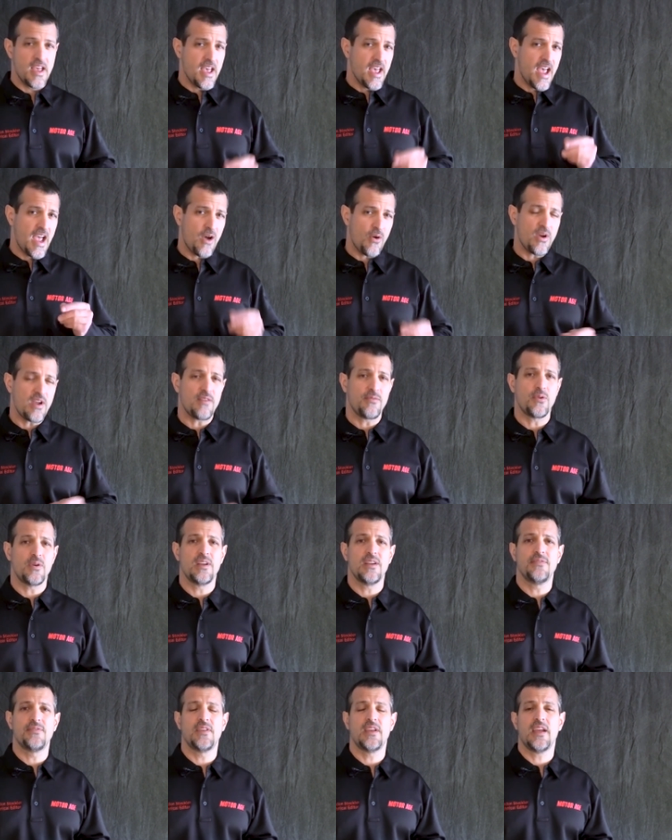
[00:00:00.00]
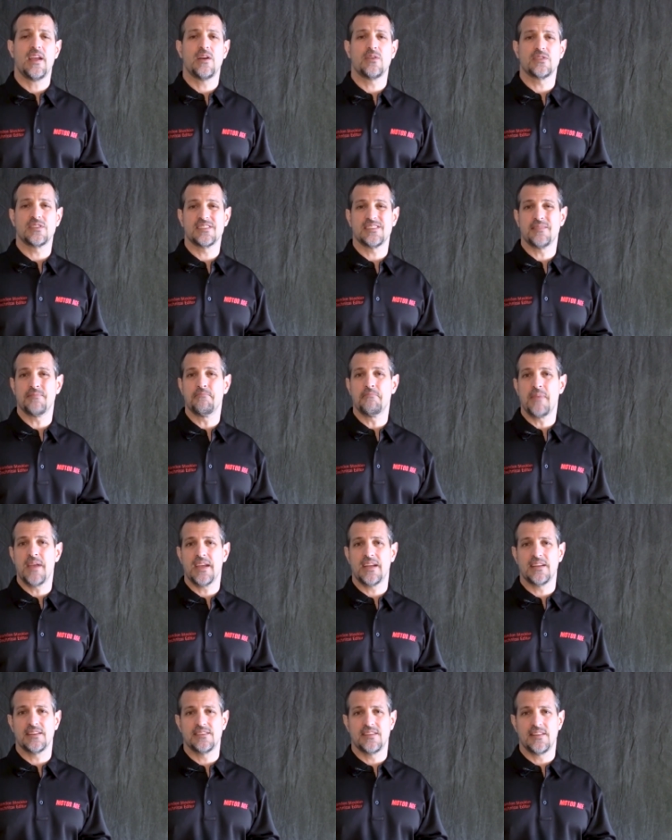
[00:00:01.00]
However, if the air doesn't
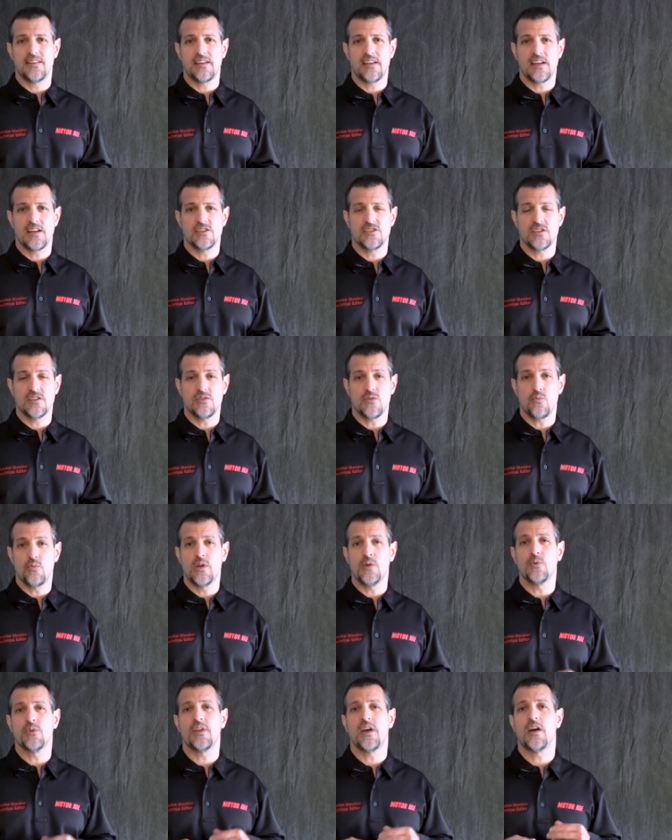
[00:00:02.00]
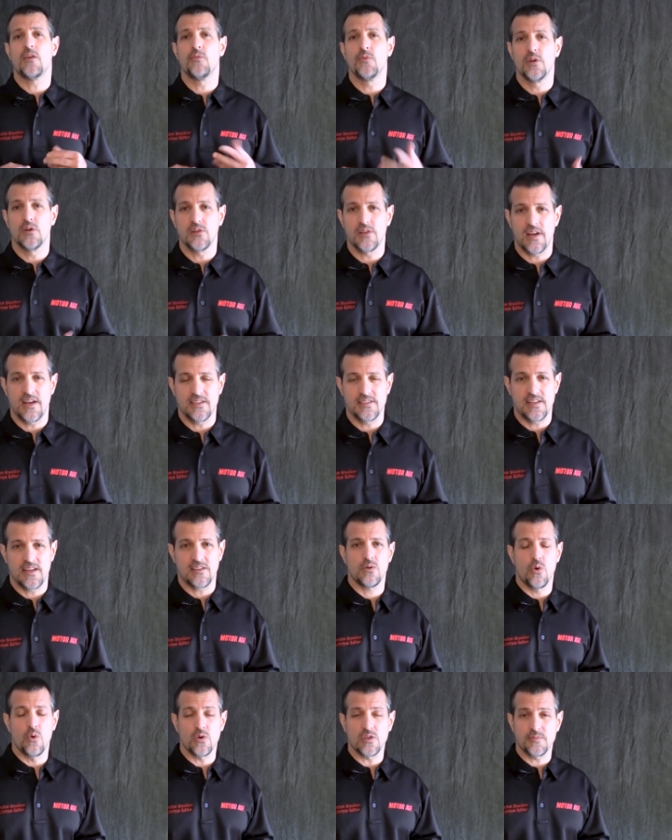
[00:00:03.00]
make it to the engine, we will not realize that
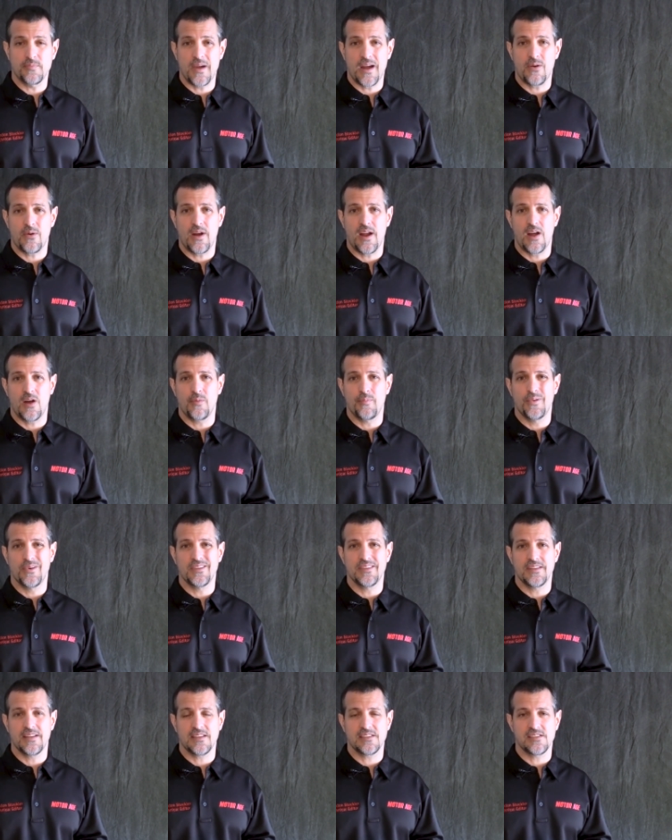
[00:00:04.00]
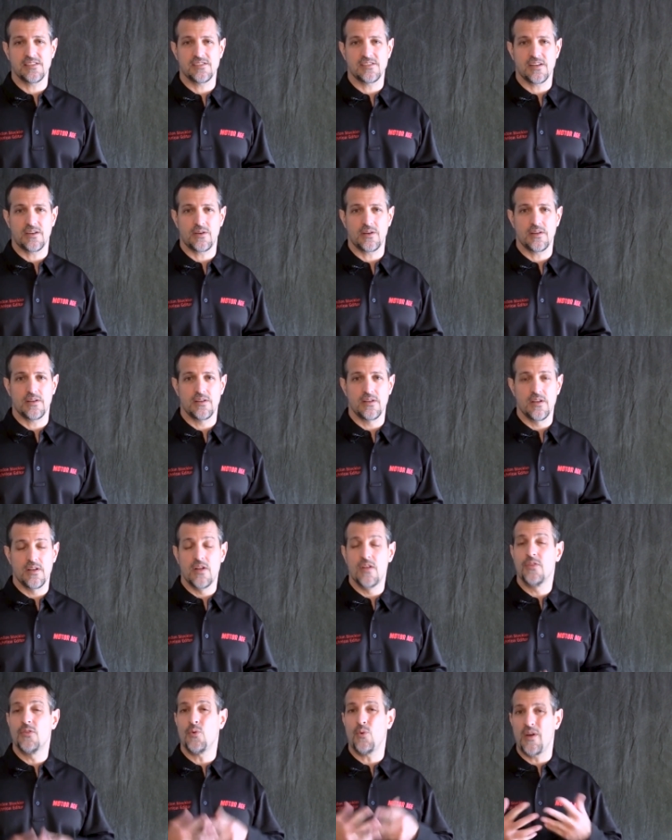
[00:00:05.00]
horsepower output necessary
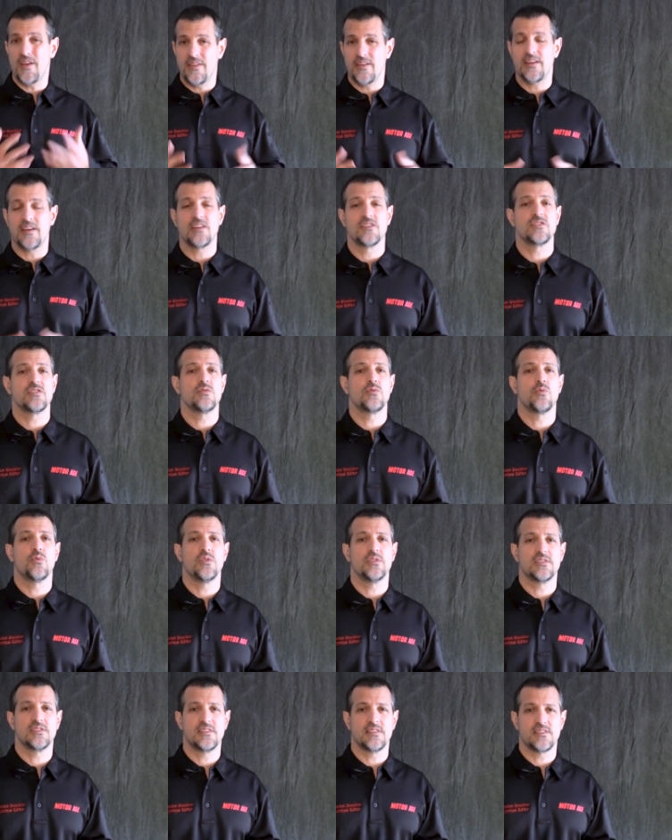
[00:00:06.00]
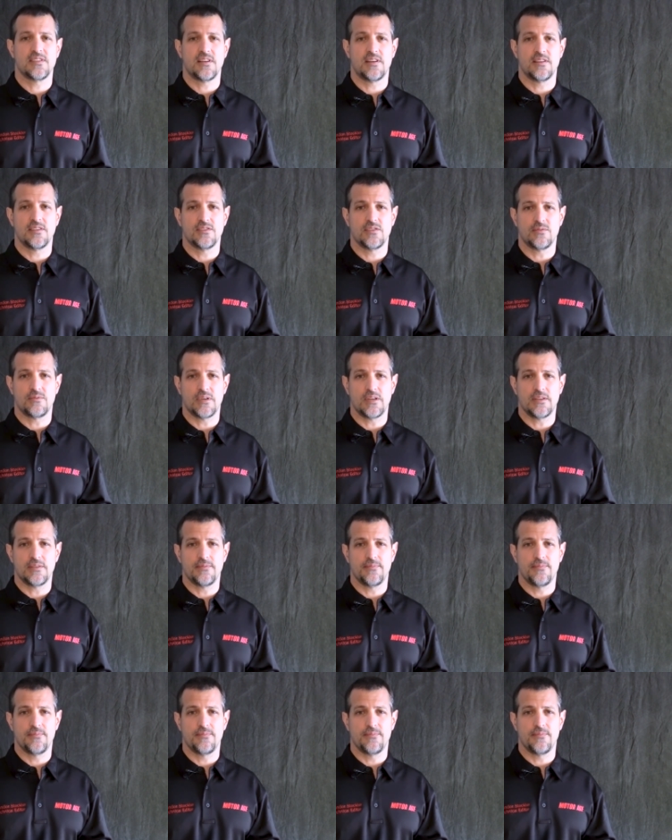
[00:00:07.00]
the way the engine was designed to run.